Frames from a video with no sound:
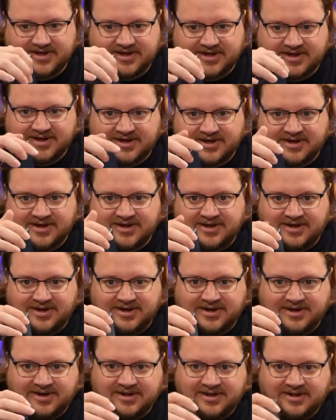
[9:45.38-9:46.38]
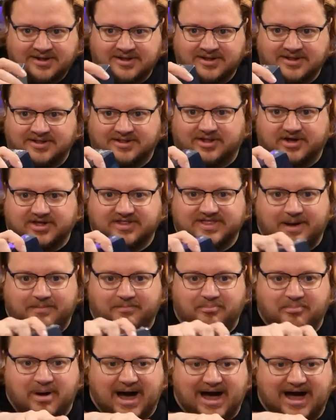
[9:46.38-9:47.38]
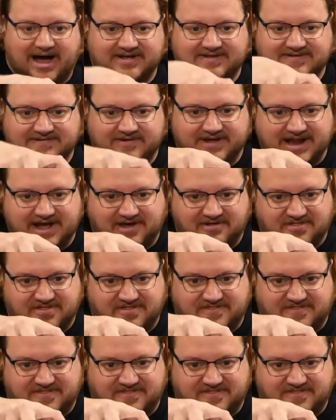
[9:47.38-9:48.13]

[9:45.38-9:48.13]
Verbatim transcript: Look at that box. Look yeah.